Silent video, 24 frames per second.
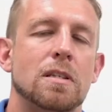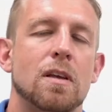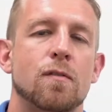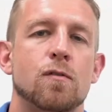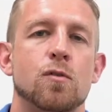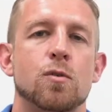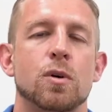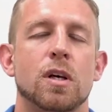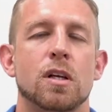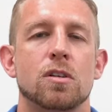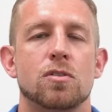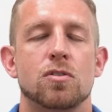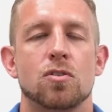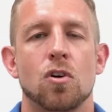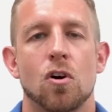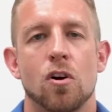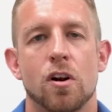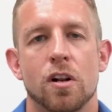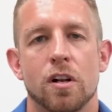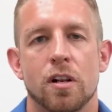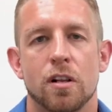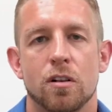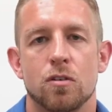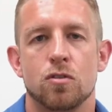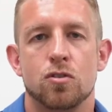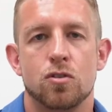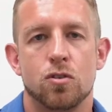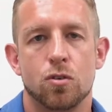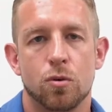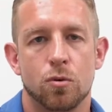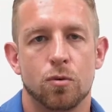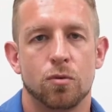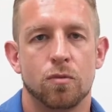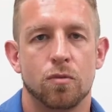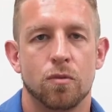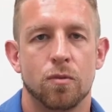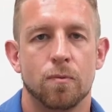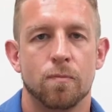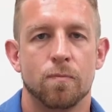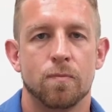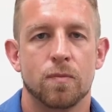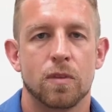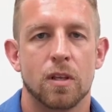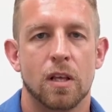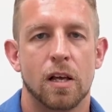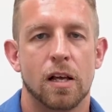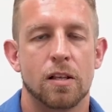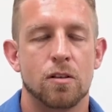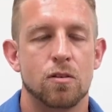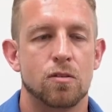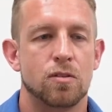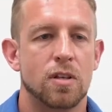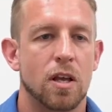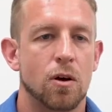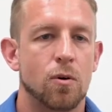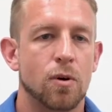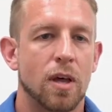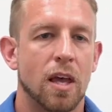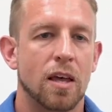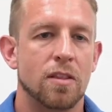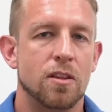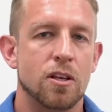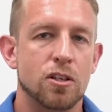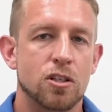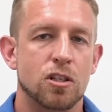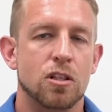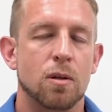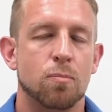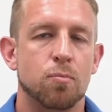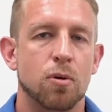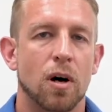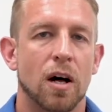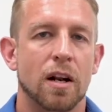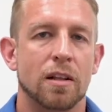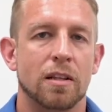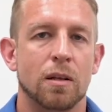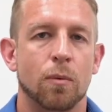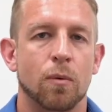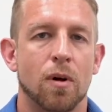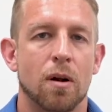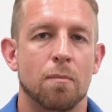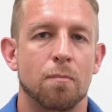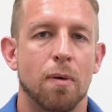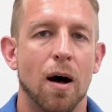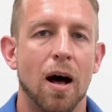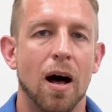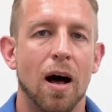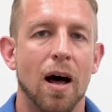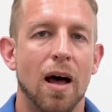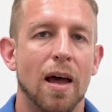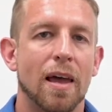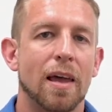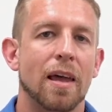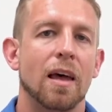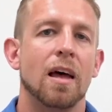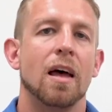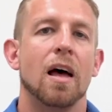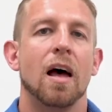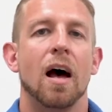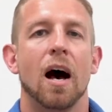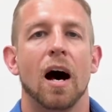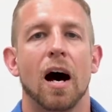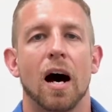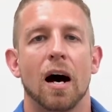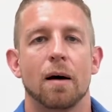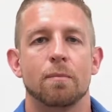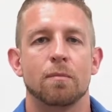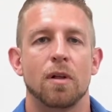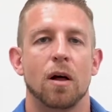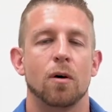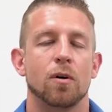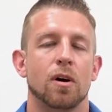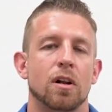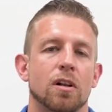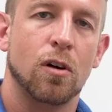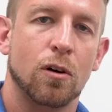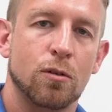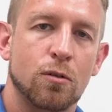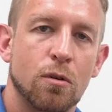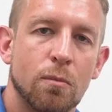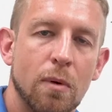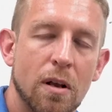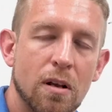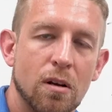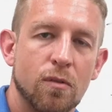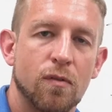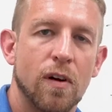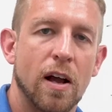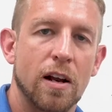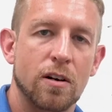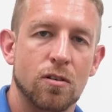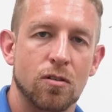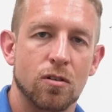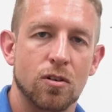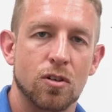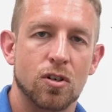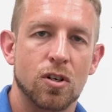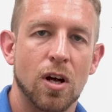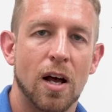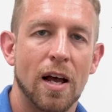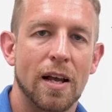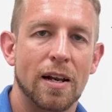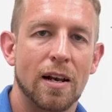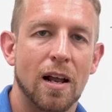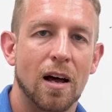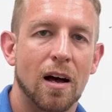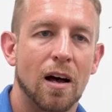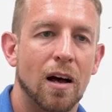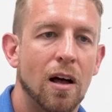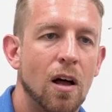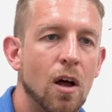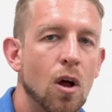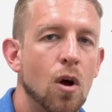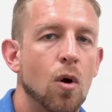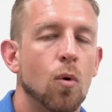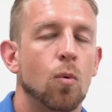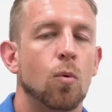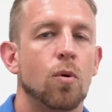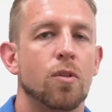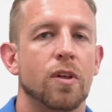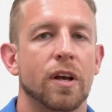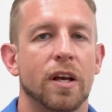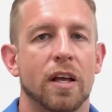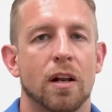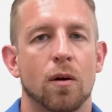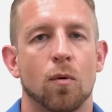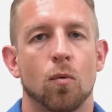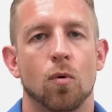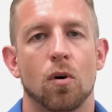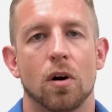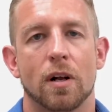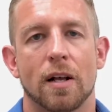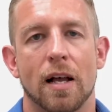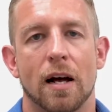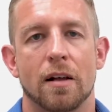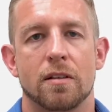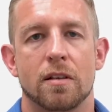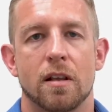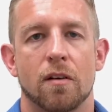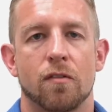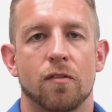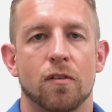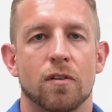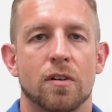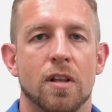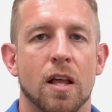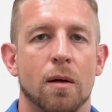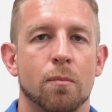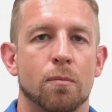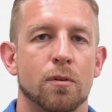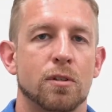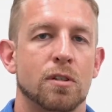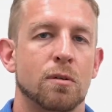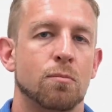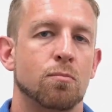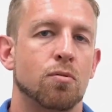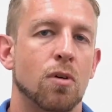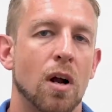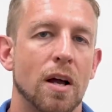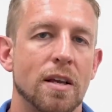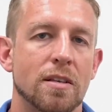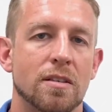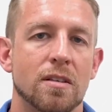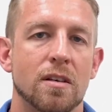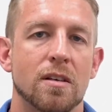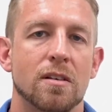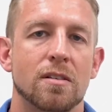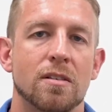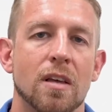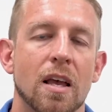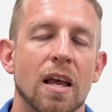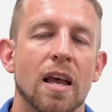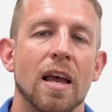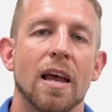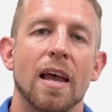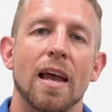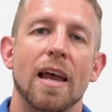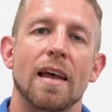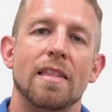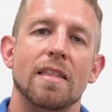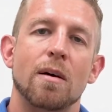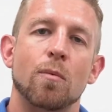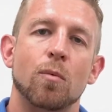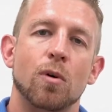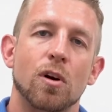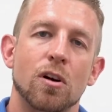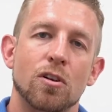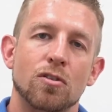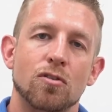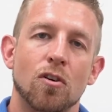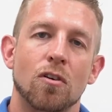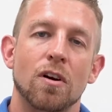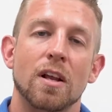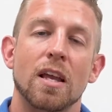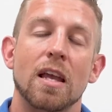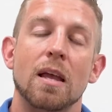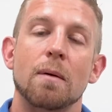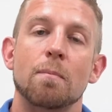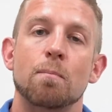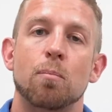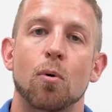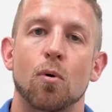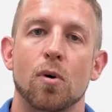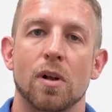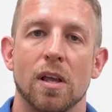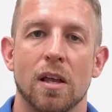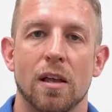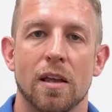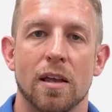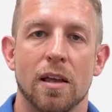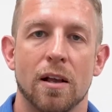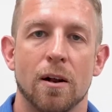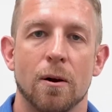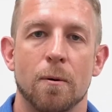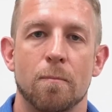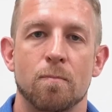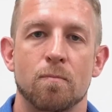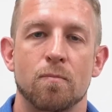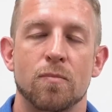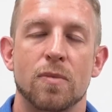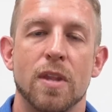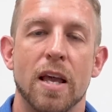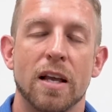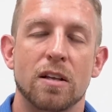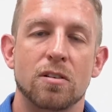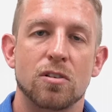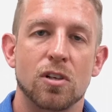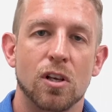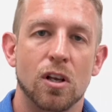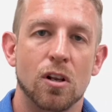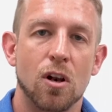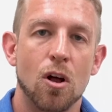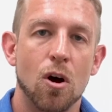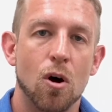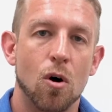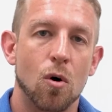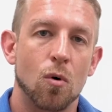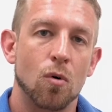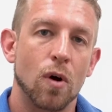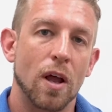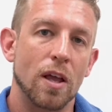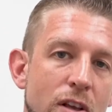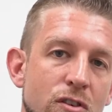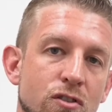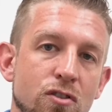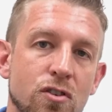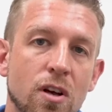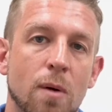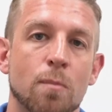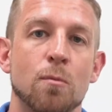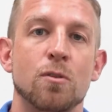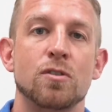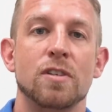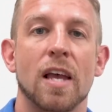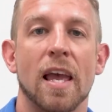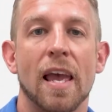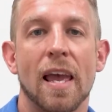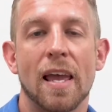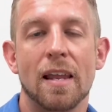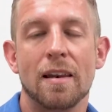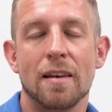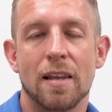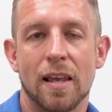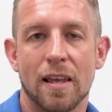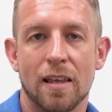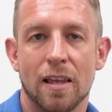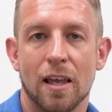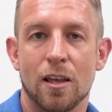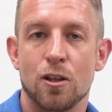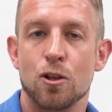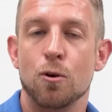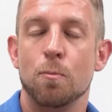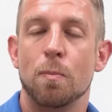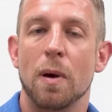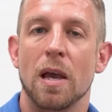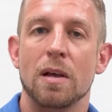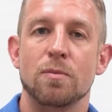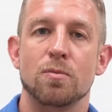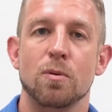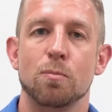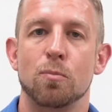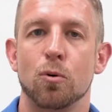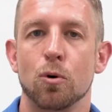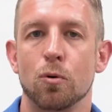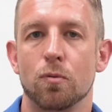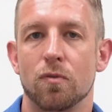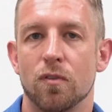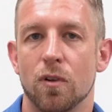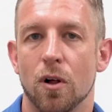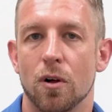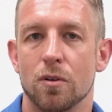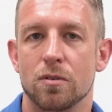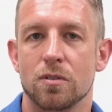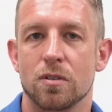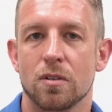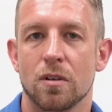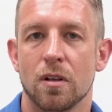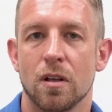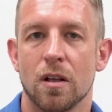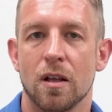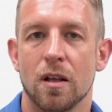if you get started in June and you say, okay, this is the product I want to buy. I'm now going to talk to a manufacturer in China, where they're going to work out different templates and prices, and then we're going to start importing it here. Next thing you know, summer's ending and you pay for pool floats.